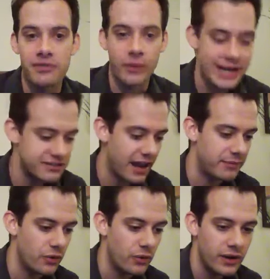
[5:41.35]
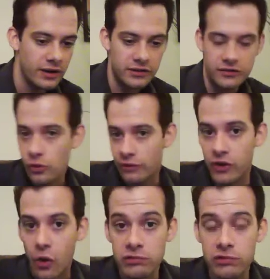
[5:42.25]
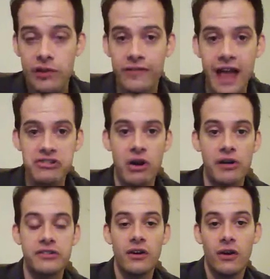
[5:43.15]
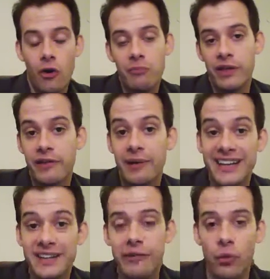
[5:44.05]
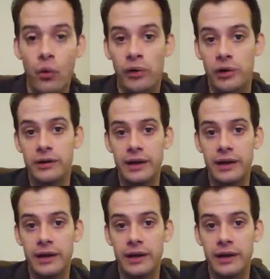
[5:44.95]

So each time you sort of go through your flashcards, hopefully they're in a different order.